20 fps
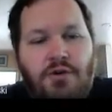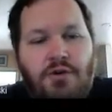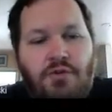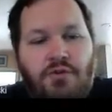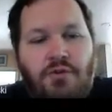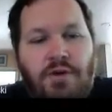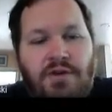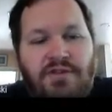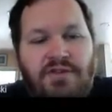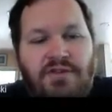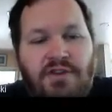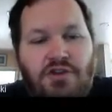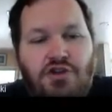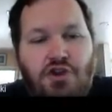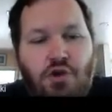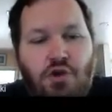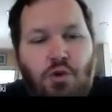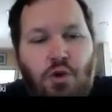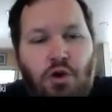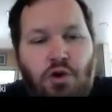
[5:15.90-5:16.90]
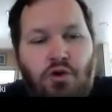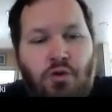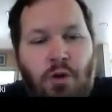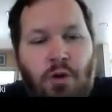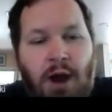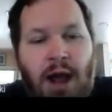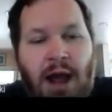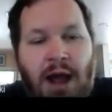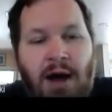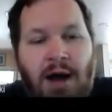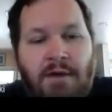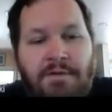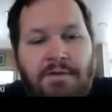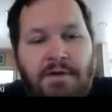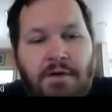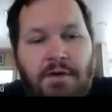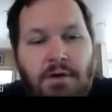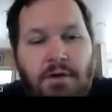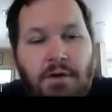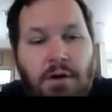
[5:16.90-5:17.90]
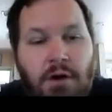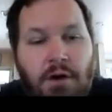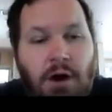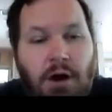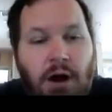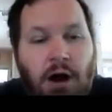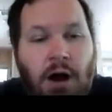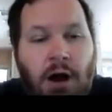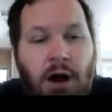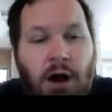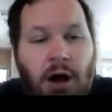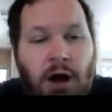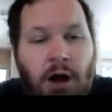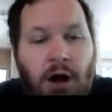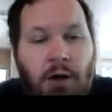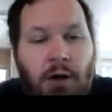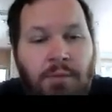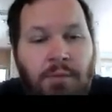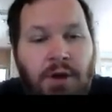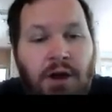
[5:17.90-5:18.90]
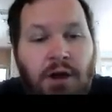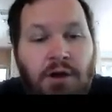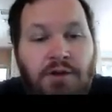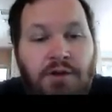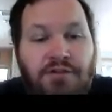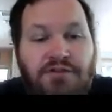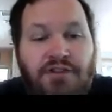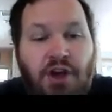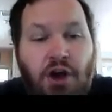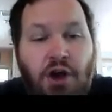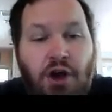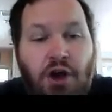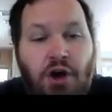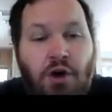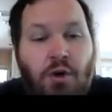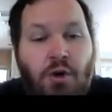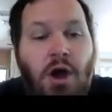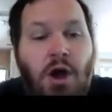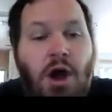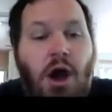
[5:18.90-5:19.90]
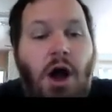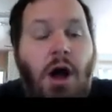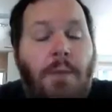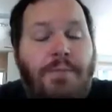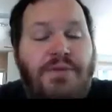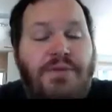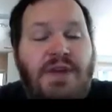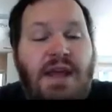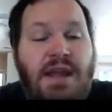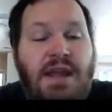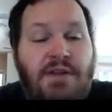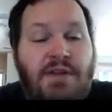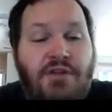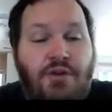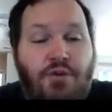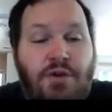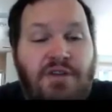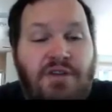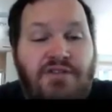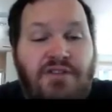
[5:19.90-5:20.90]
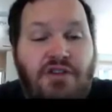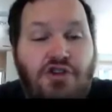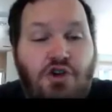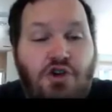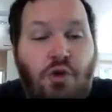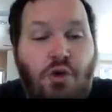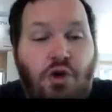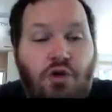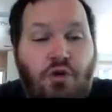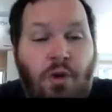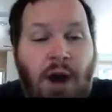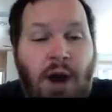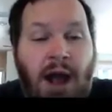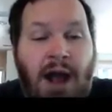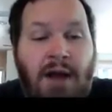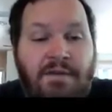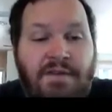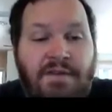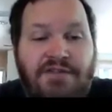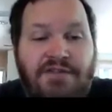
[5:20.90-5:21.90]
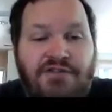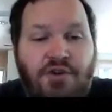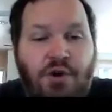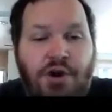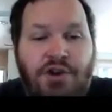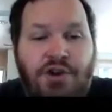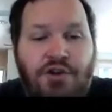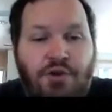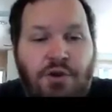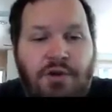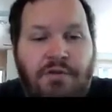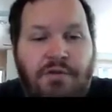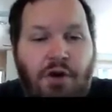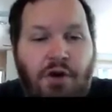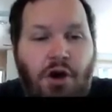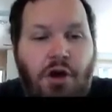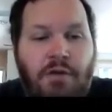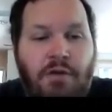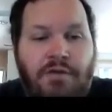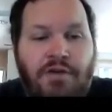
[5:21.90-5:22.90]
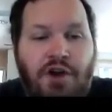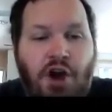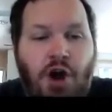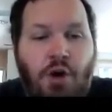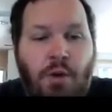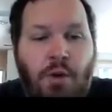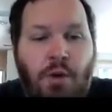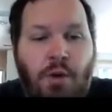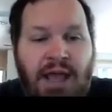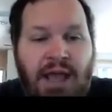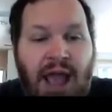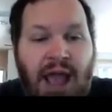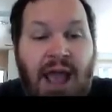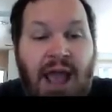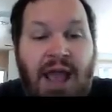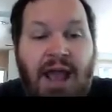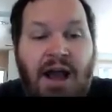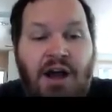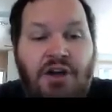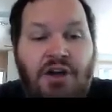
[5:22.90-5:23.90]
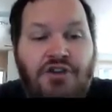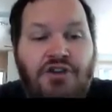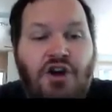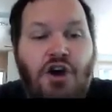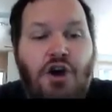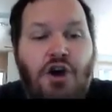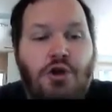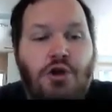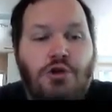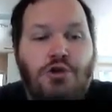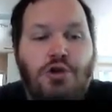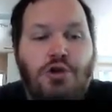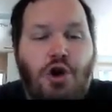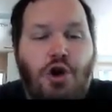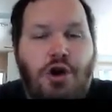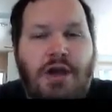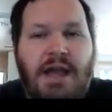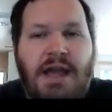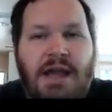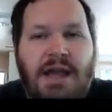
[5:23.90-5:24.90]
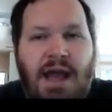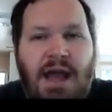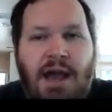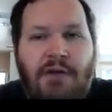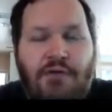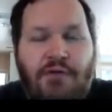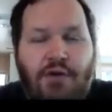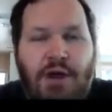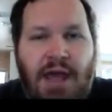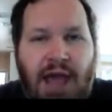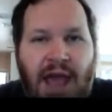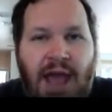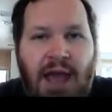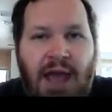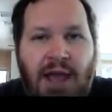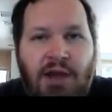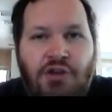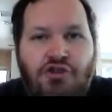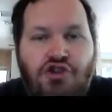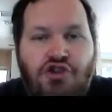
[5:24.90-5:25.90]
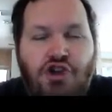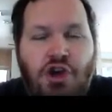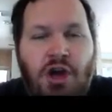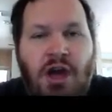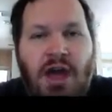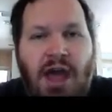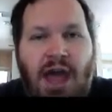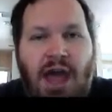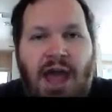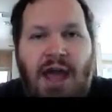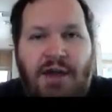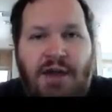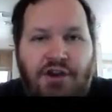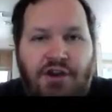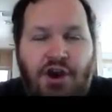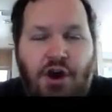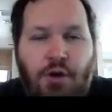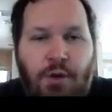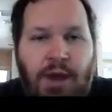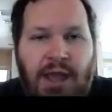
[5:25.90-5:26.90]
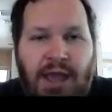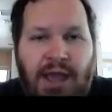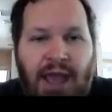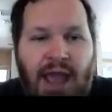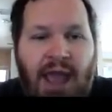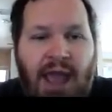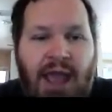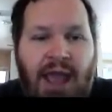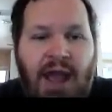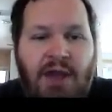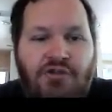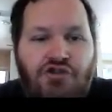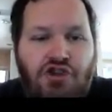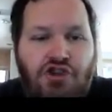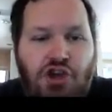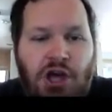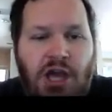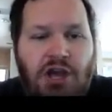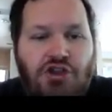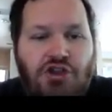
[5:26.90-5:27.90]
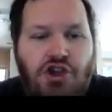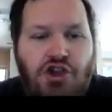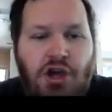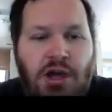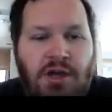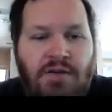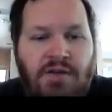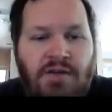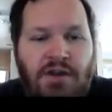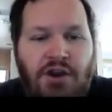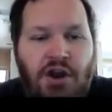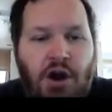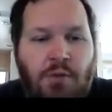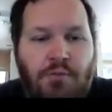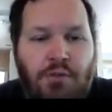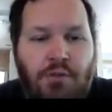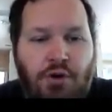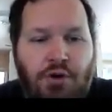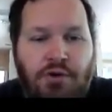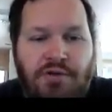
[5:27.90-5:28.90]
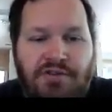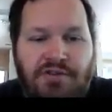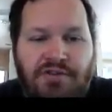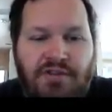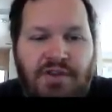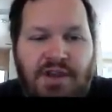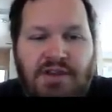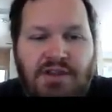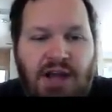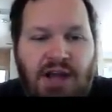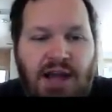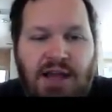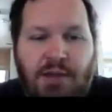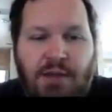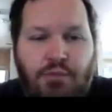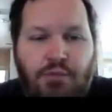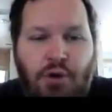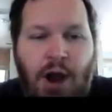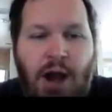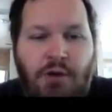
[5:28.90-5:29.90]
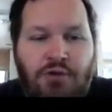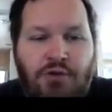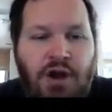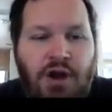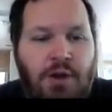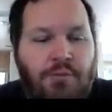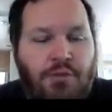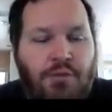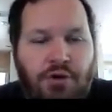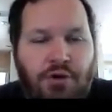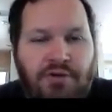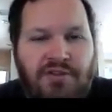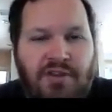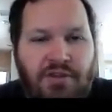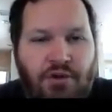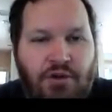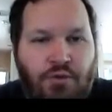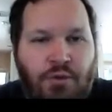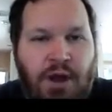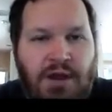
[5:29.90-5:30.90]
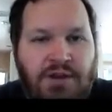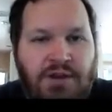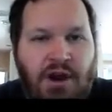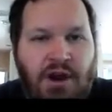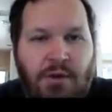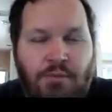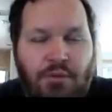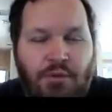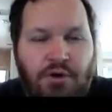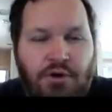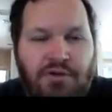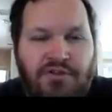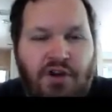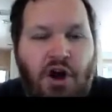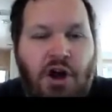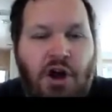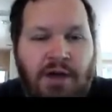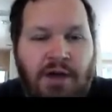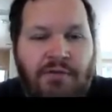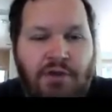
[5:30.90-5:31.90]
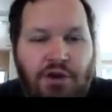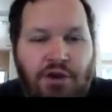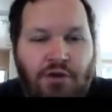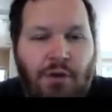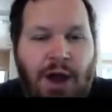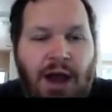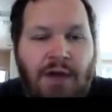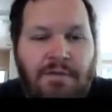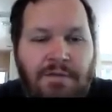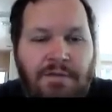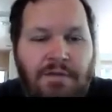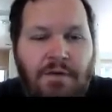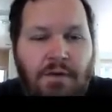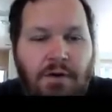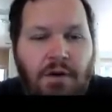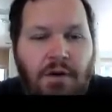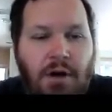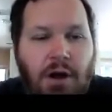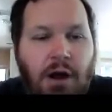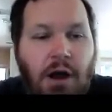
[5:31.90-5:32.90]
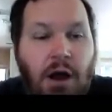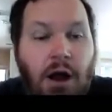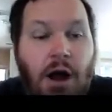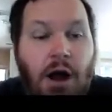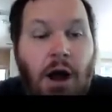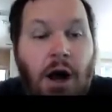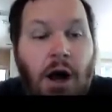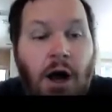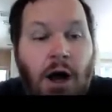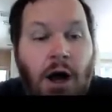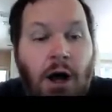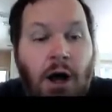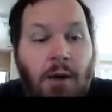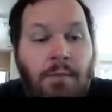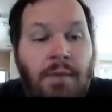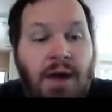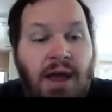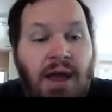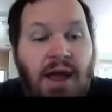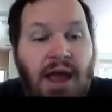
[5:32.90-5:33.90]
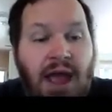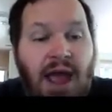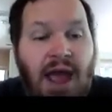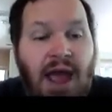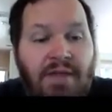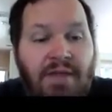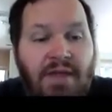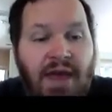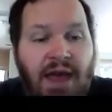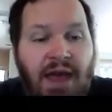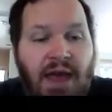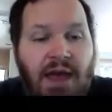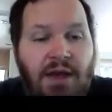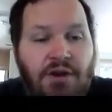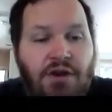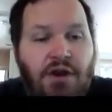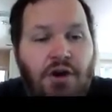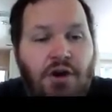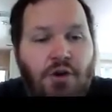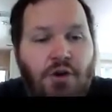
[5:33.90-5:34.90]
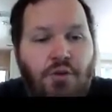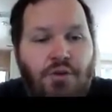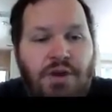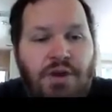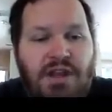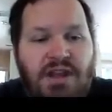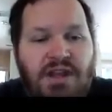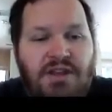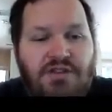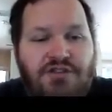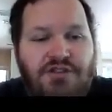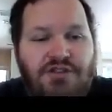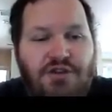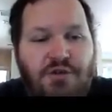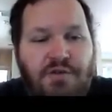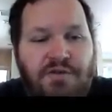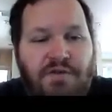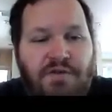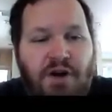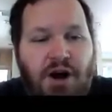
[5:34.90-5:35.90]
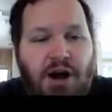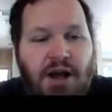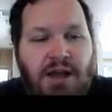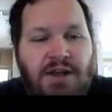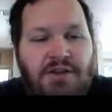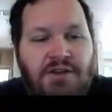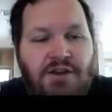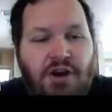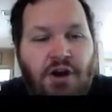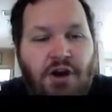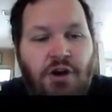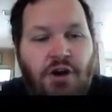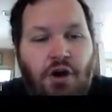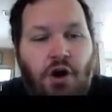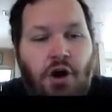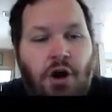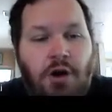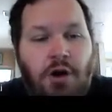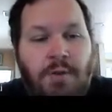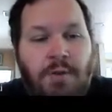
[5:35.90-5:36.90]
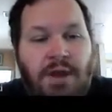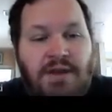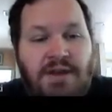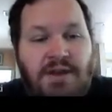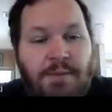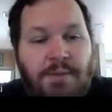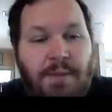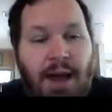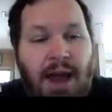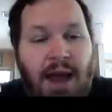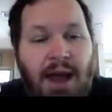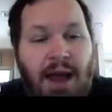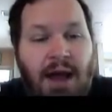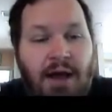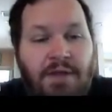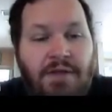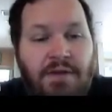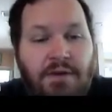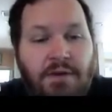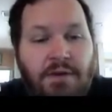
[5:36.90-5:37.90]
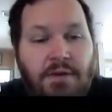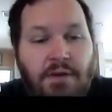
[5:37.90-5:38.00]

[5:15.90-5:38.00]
residual graph. So updating the residual graph is going to involve going and looking at every edge and going and changing the numbers, the like brown numbers and the red numbers on every graph. And then we need to find an augmenting path,